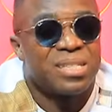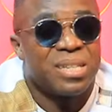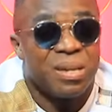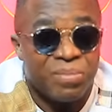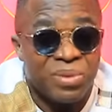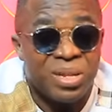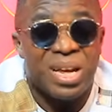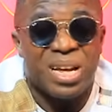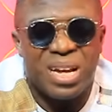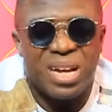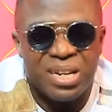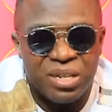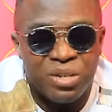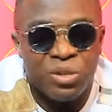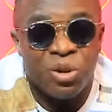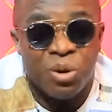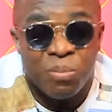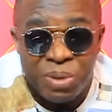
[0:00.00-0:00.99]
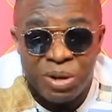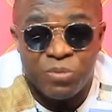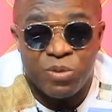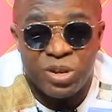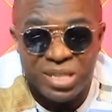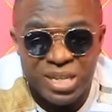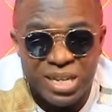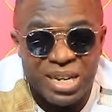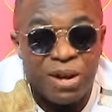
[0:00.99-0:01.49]
is something I can ignore, but
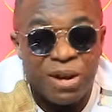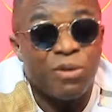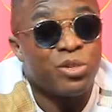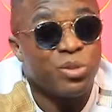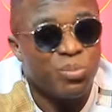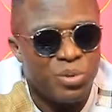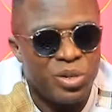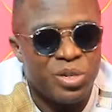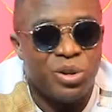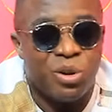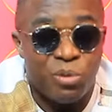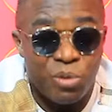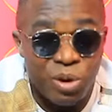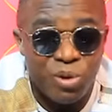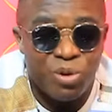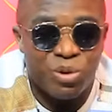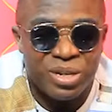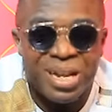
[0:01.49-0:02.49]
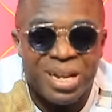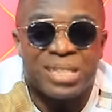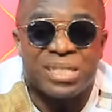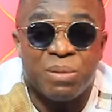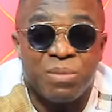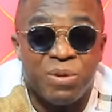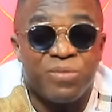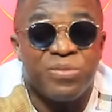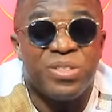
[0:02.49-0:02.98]
once again, I want to put it on record that
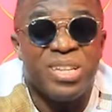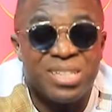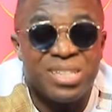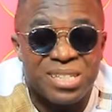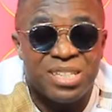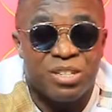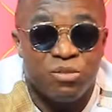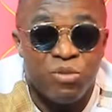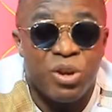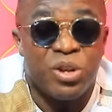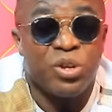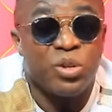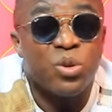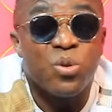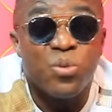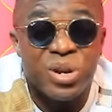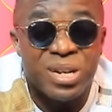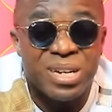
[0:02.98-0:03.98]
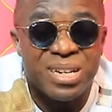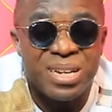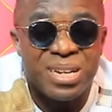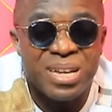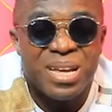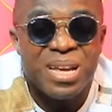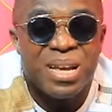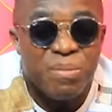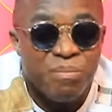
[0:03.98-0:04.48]
some of these things, when you do it,
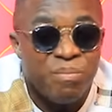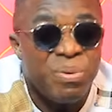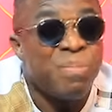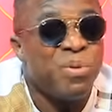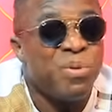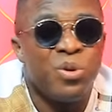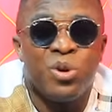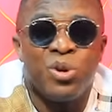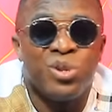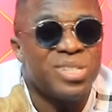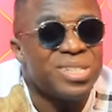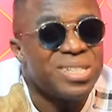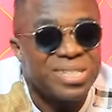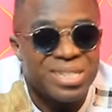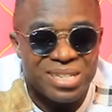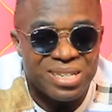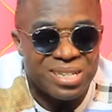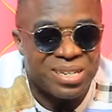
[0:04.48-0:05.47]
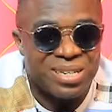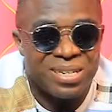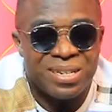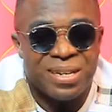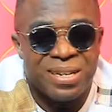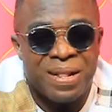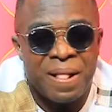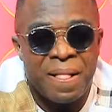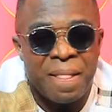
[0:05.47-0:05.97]
people notice it.
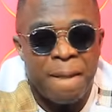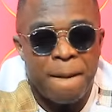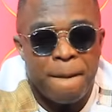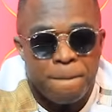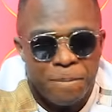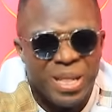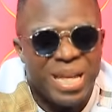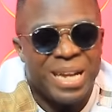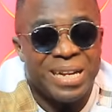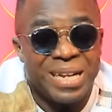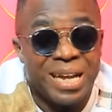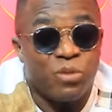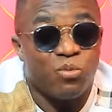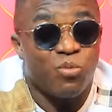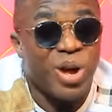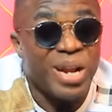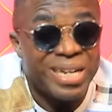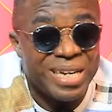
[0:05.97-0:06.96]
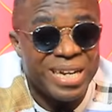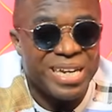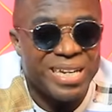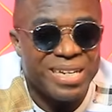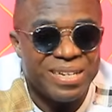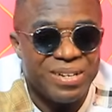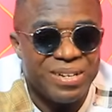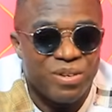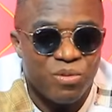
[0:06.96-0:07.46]
And that one
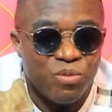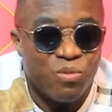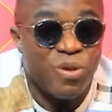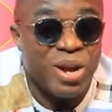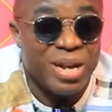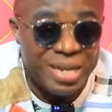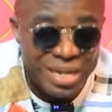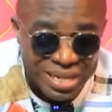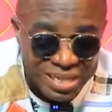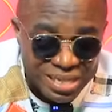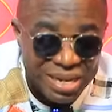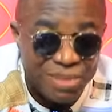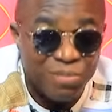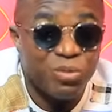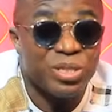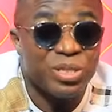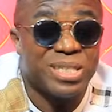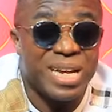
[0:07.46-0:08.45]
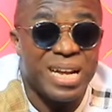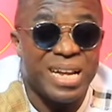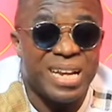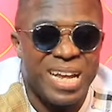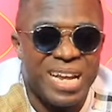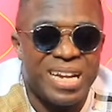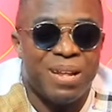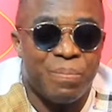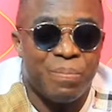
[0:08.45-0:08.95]
day, when the tables turn
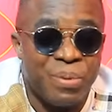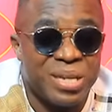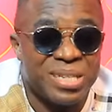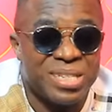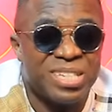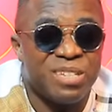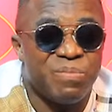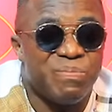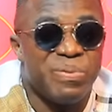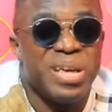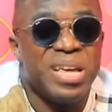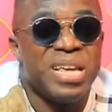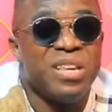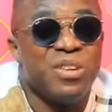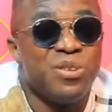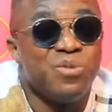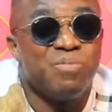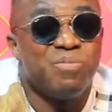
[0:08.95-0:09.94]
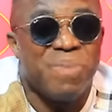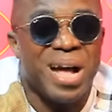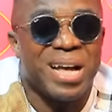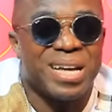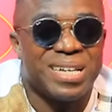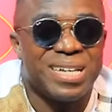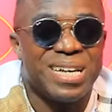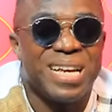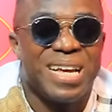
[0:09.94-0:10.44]
and the person is paying you
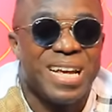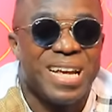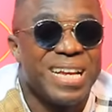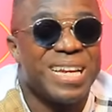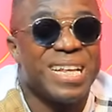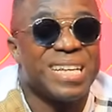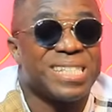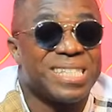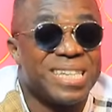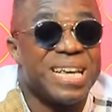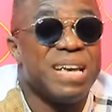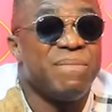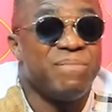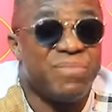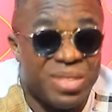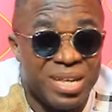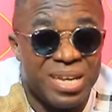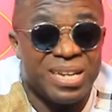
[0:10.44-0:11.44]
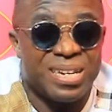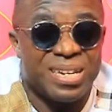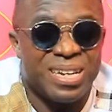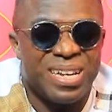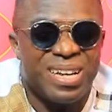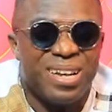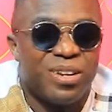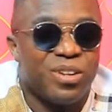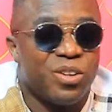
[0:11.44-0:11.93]
back the same thing,
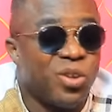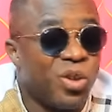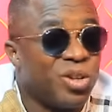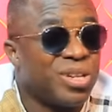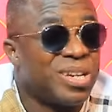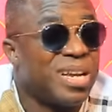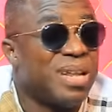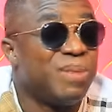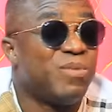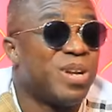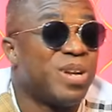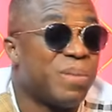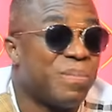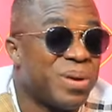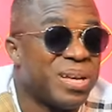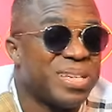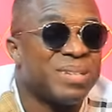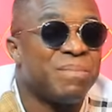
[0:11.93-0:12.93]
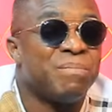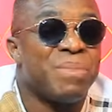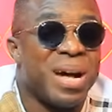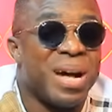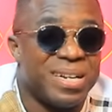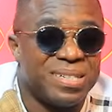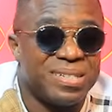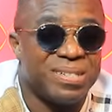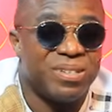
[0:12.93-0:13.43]
don't label the person
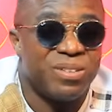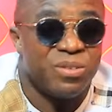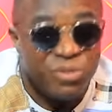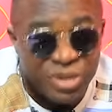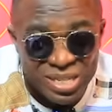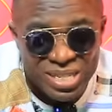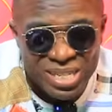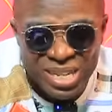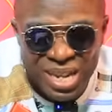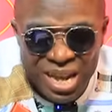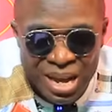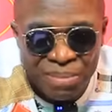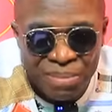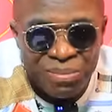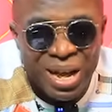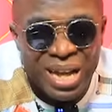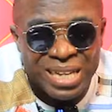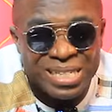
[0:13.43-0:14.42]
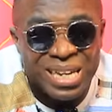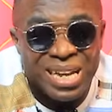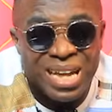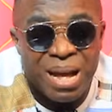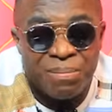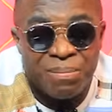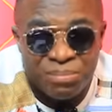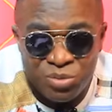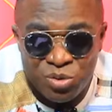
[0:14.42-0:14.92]
bad. The reason
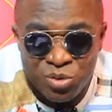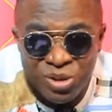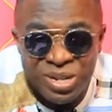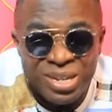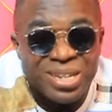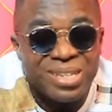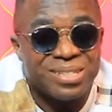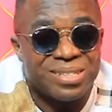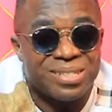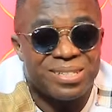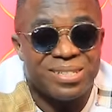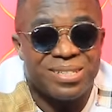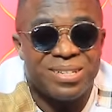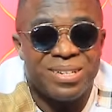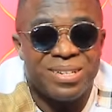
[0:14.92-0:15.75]
I'm doing this,